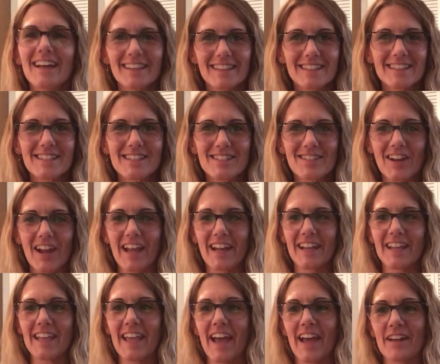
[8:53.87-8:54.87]
Let's try
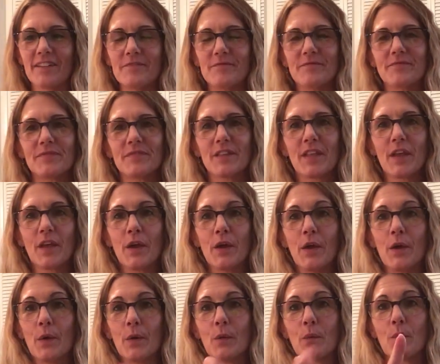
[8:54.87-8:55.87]
it again.
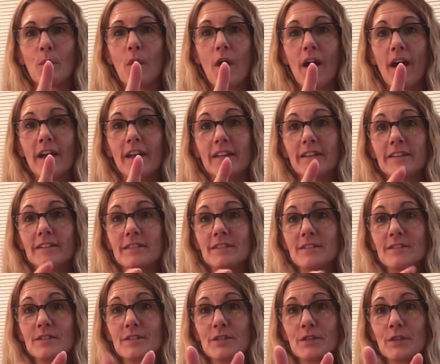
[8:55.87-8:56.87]

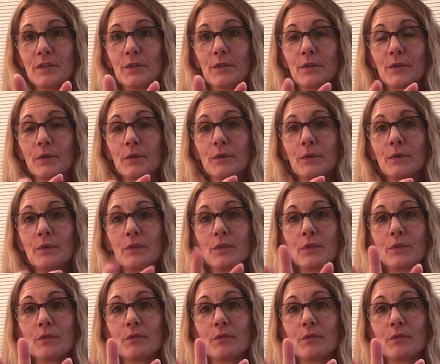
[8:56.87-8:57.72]
One, two,